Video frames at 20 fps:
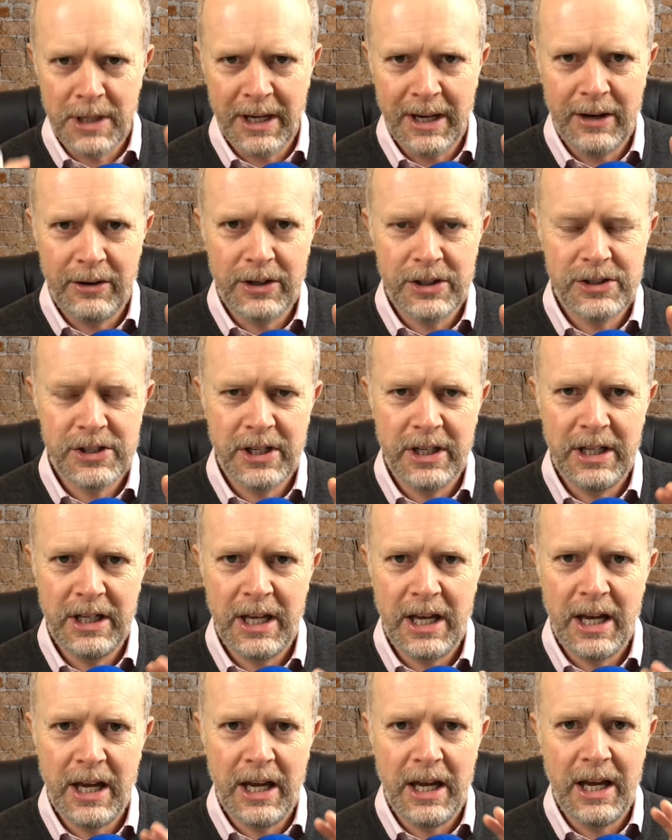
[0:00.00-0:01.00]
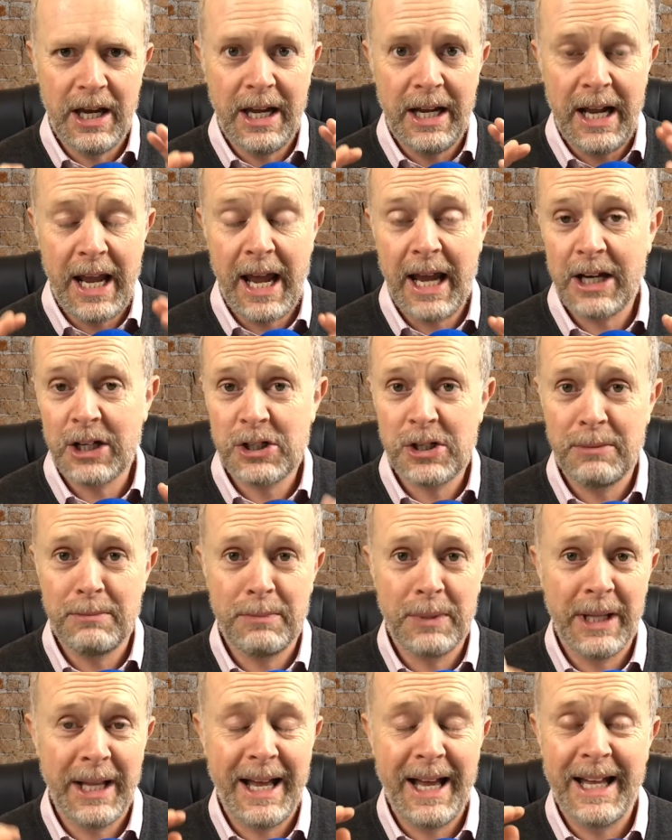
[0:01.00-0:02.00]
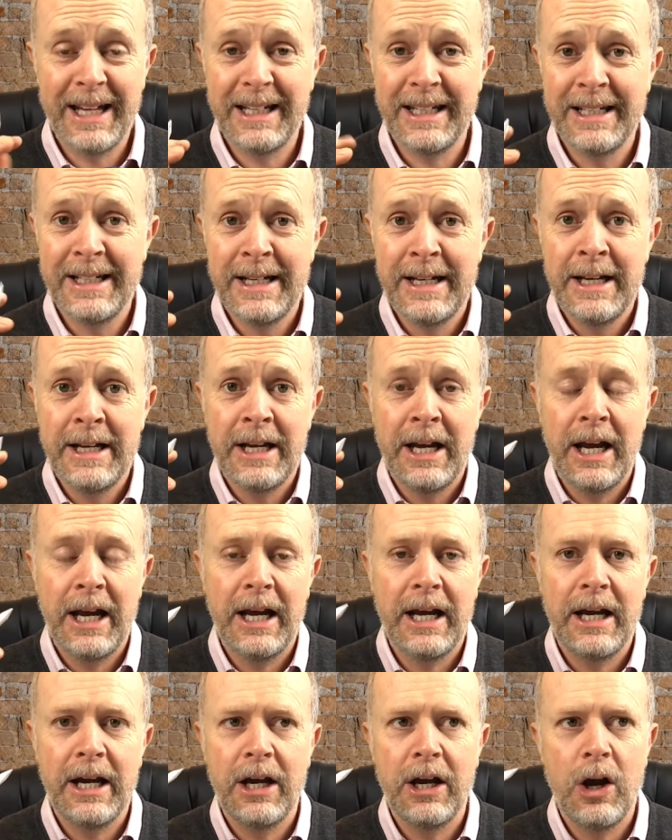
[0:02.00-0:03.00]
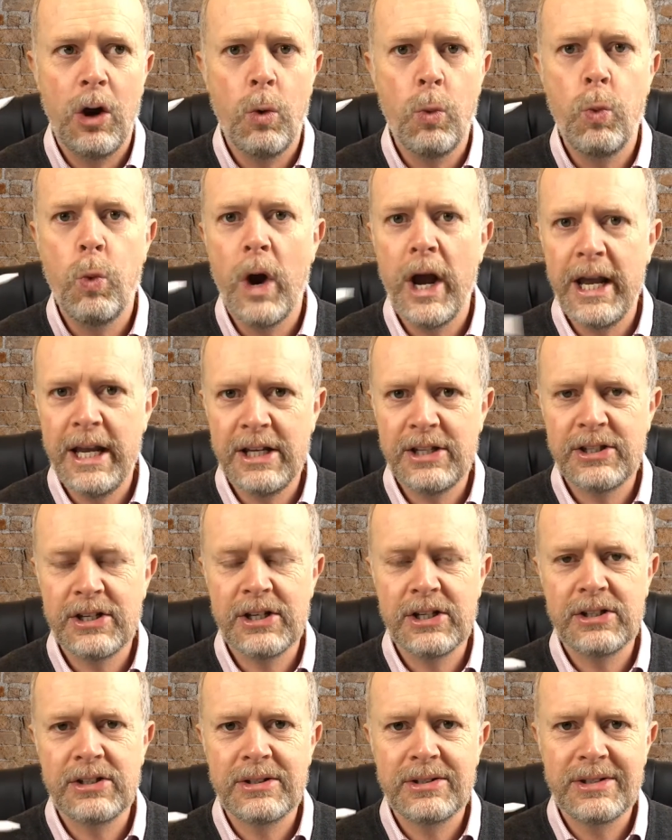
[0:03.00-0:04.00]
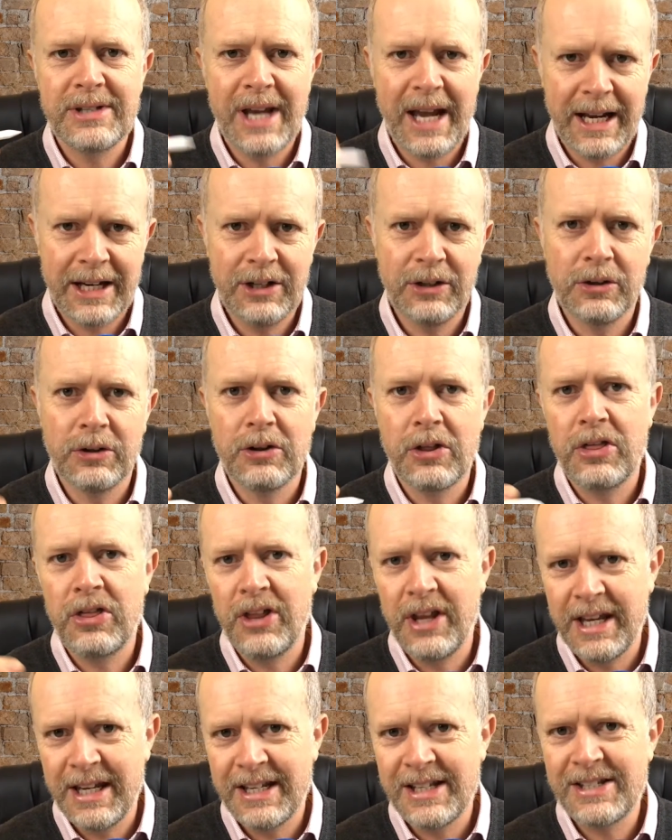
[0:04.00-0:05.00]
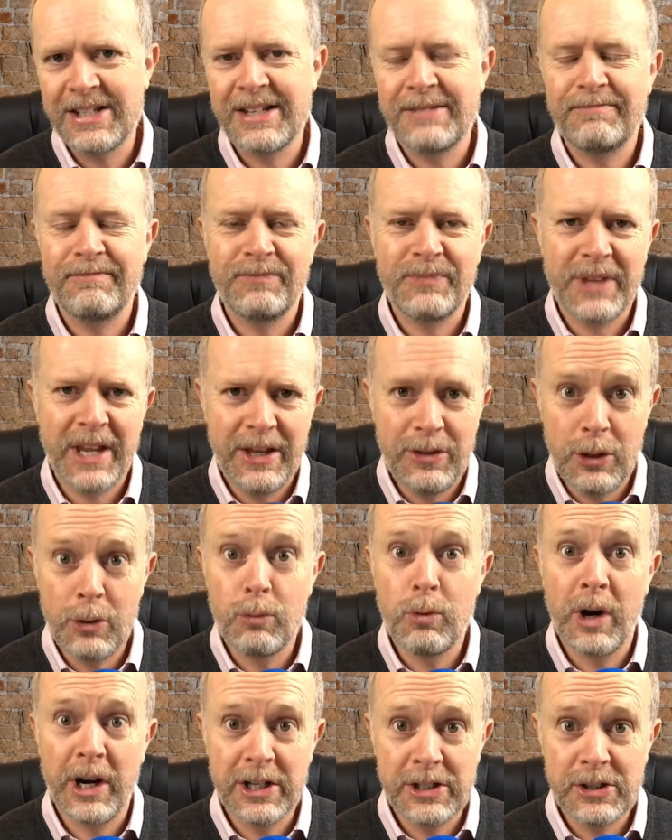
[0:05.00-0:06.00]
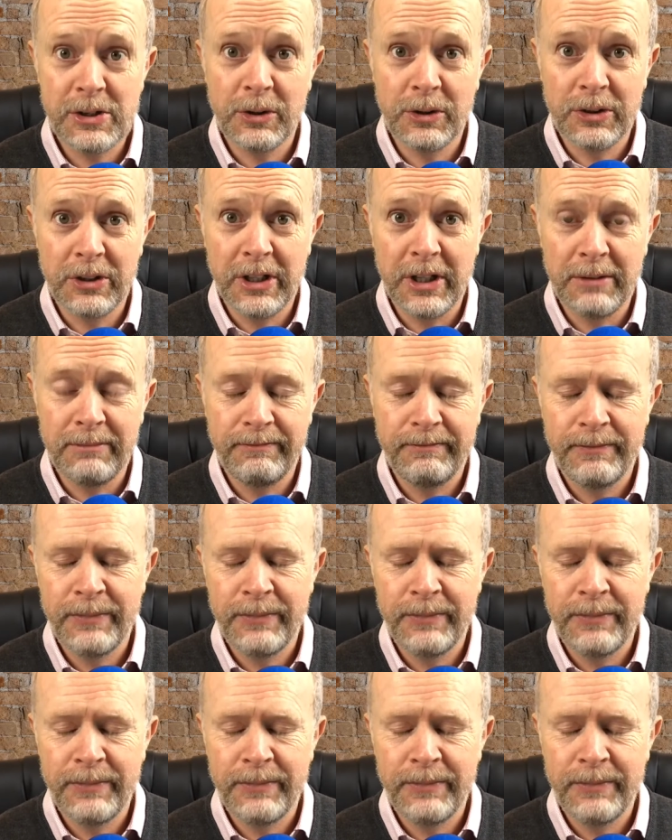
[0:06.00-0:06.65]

clarity, an action plan, a way to tackle things in the right order.